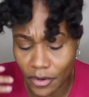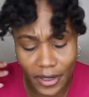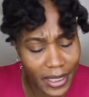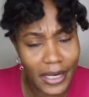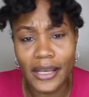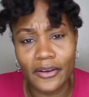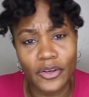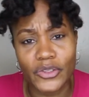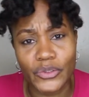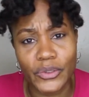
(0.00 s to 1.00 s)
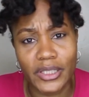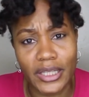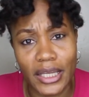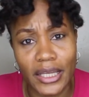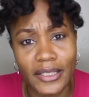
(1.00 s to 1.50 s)
or any of those sort of
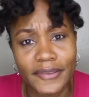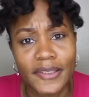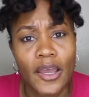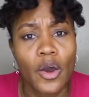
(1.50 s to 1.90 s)
things,